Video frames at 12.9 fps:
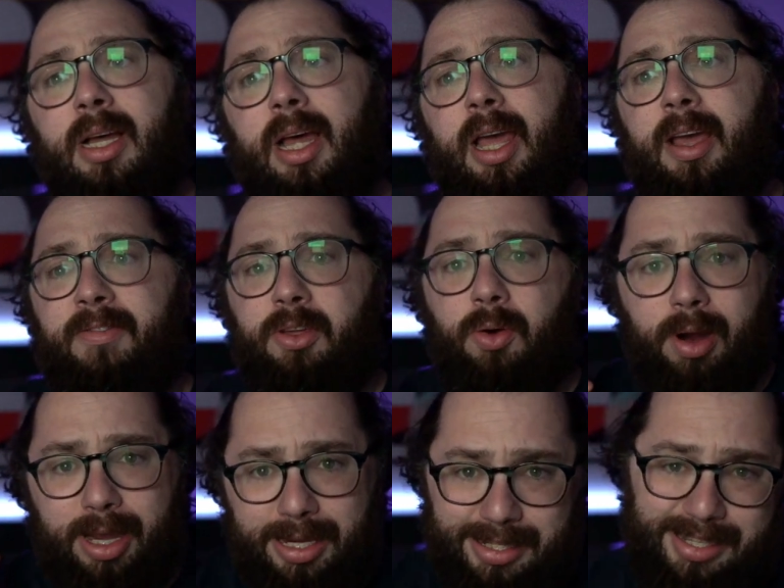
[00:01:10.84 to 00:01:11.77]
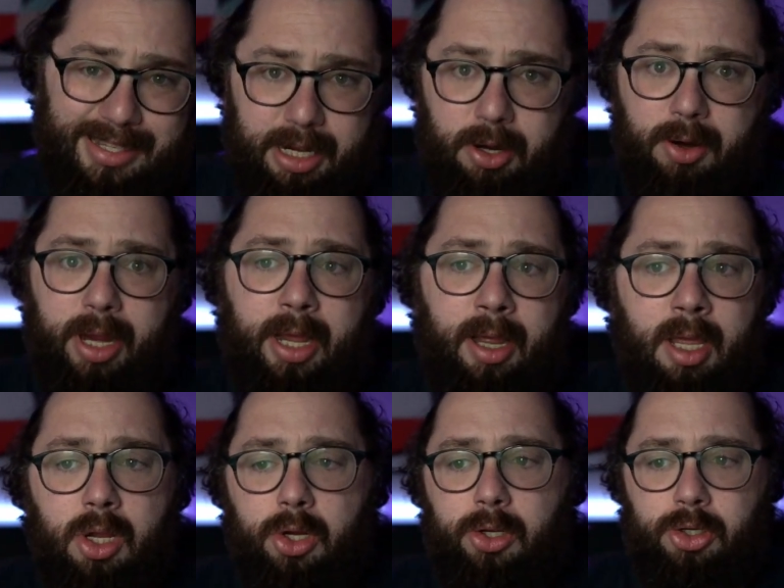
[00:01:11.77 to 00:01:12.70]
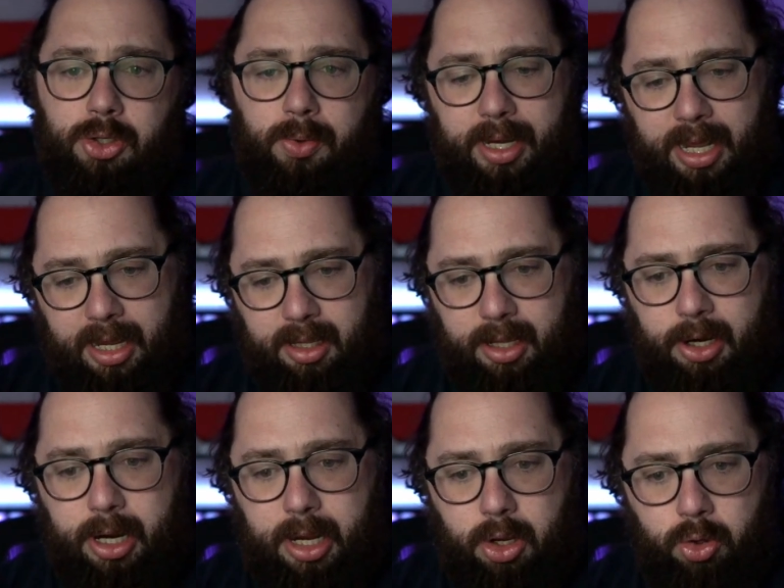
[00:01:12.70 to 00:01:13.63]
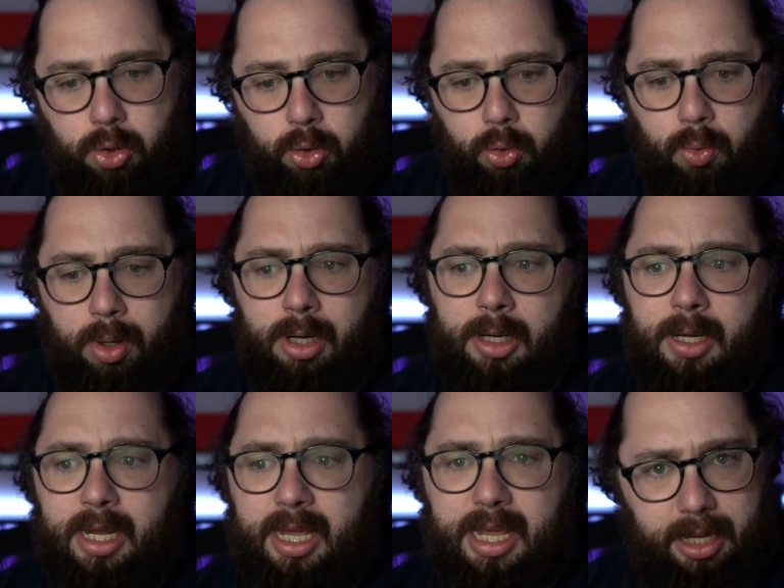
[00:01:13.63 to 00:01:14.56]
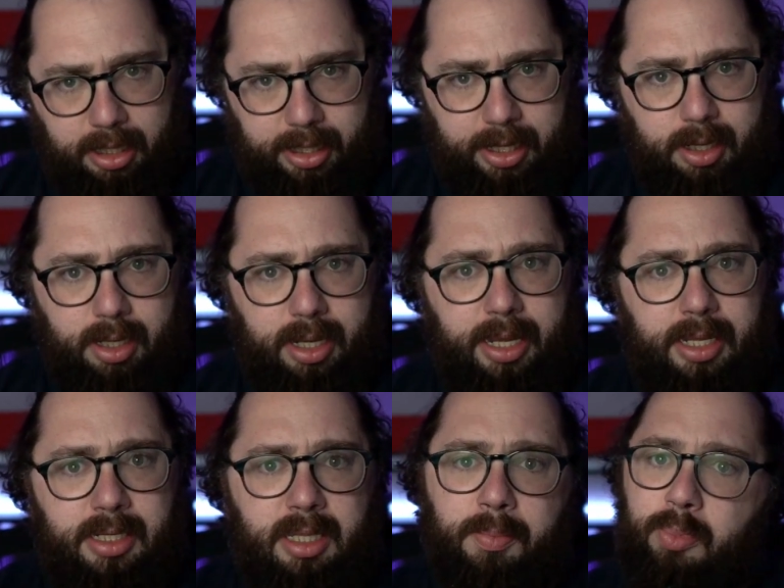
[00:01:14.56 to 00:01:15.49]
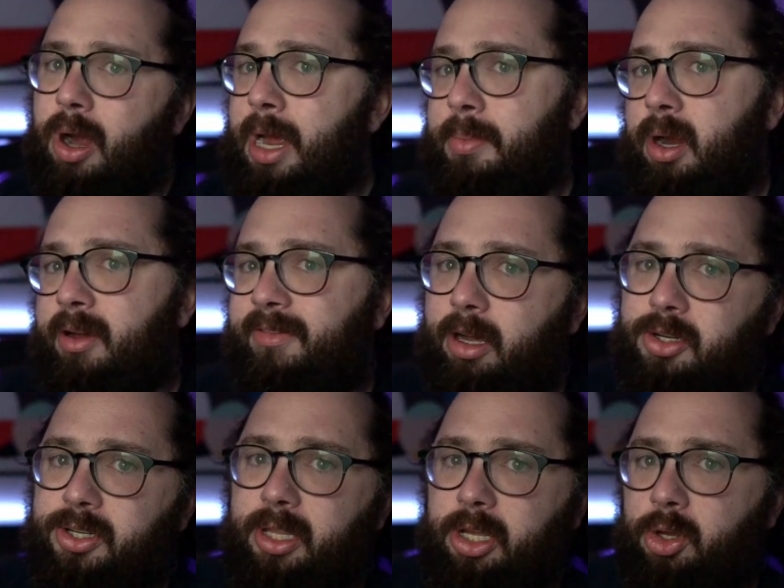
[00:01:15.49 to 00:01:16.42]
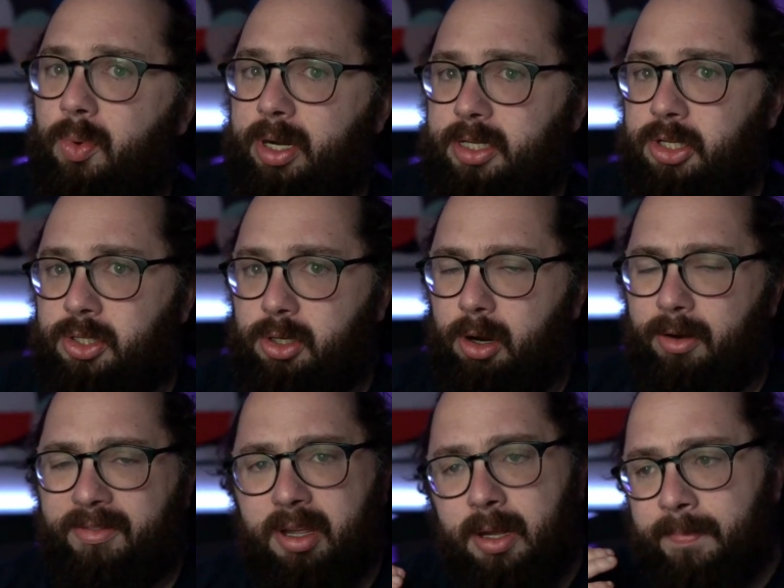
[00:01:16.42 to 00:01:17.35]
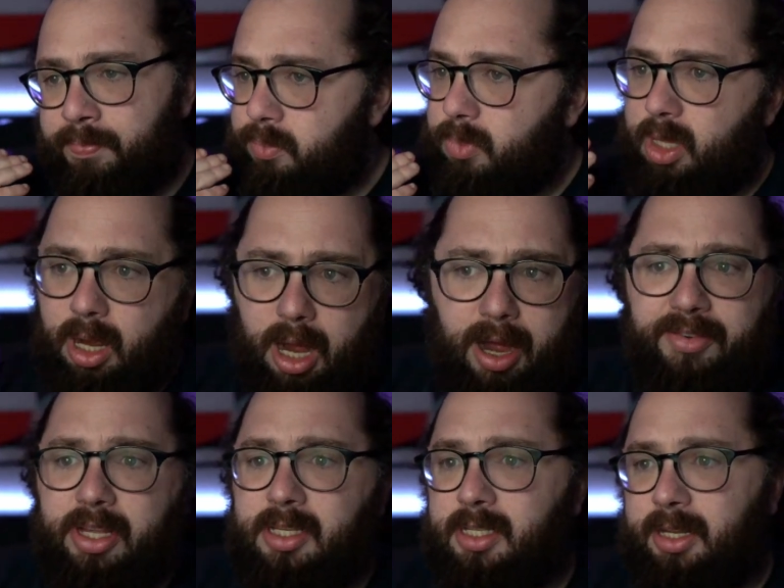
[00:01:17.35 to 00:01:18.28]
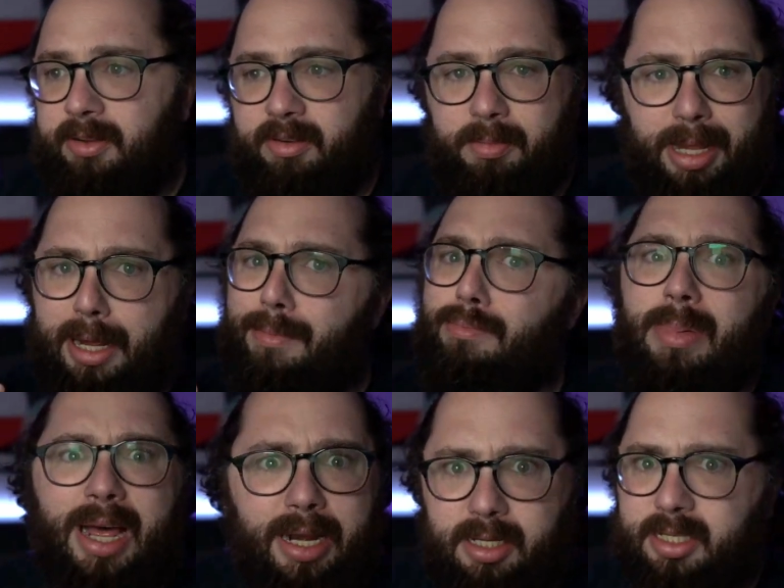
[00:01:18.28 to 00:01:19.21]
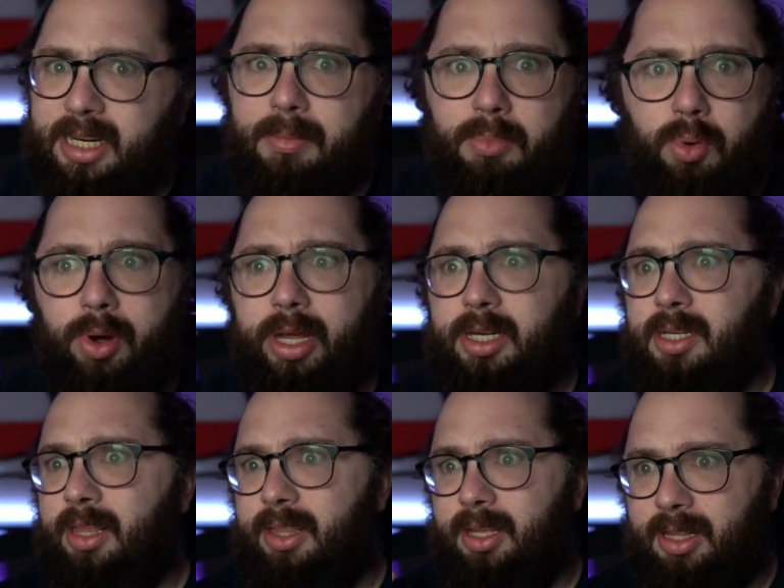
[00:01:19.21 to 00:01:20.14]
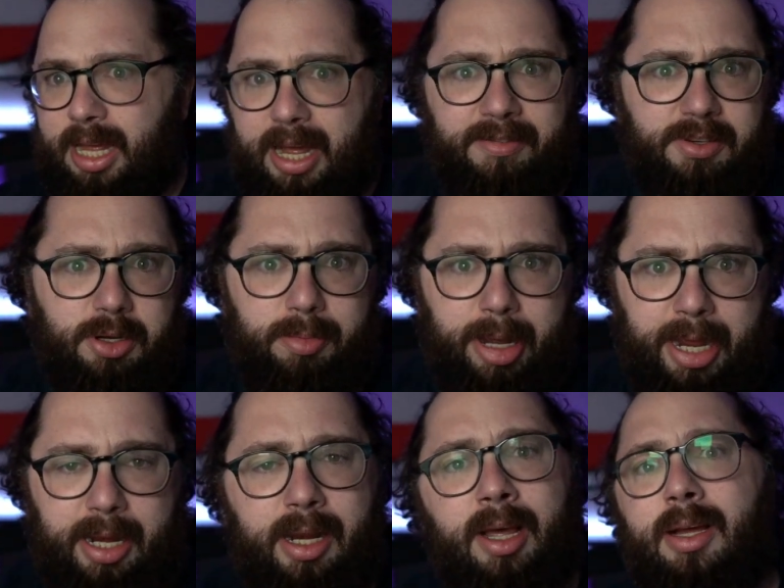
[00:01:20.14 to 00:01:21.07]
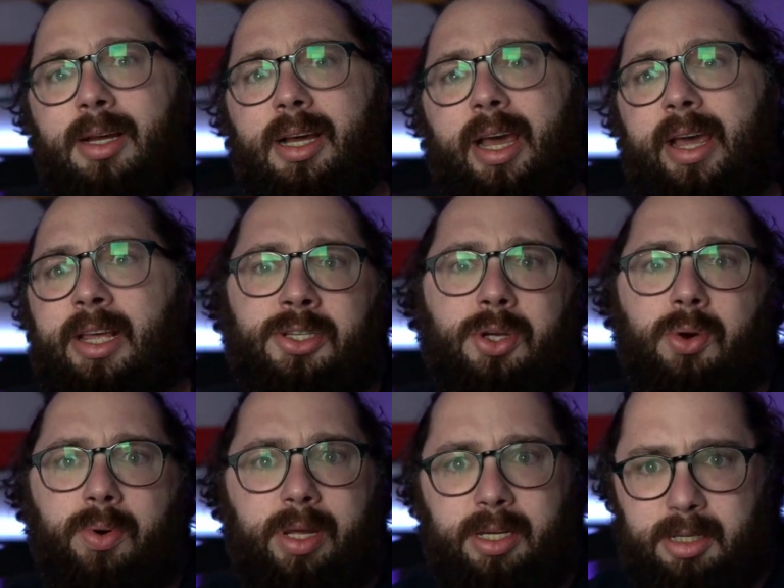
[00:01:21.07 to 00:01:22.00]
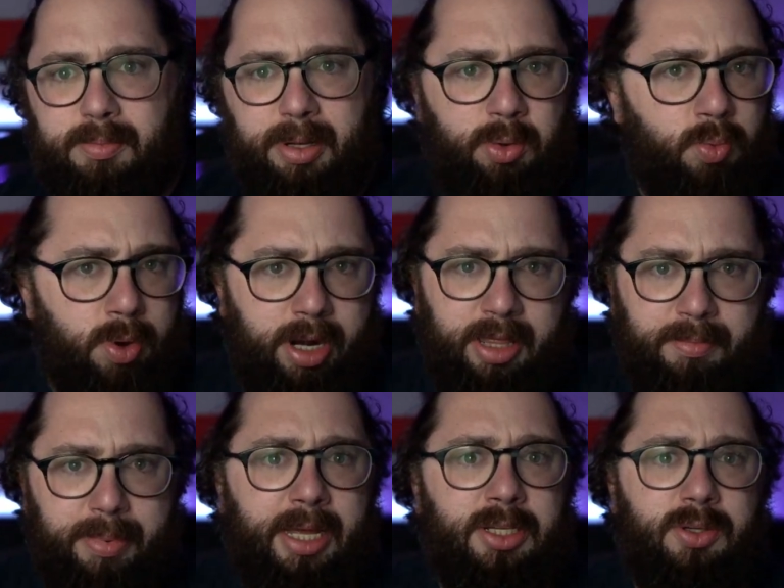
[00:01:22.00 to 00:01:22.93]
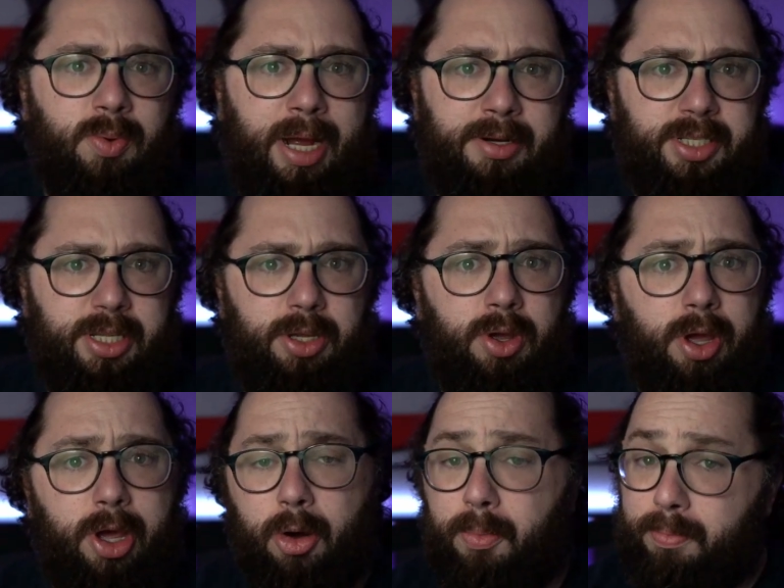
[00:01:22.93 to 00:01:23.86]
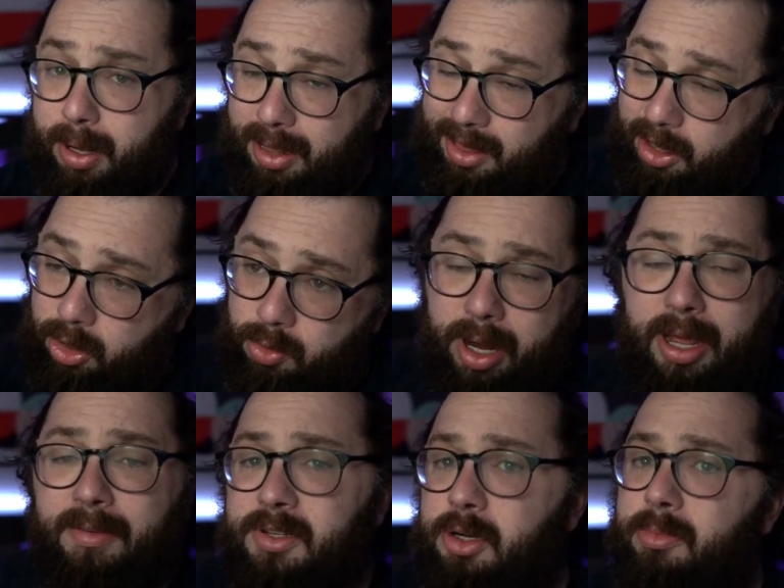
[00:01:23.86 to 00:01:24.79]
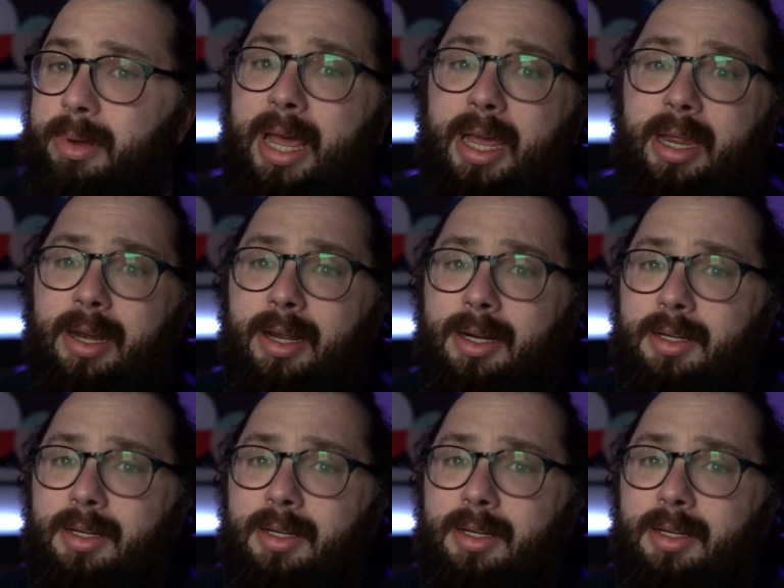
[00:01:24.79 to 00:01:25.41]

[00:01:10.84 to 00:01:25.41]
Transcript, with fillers: If you are considering doing a cleric who healing is the primary function that you want to serve, obviously from like a meta standpoint, the life domain is going to be one of the best routes that you can go. But the grave domain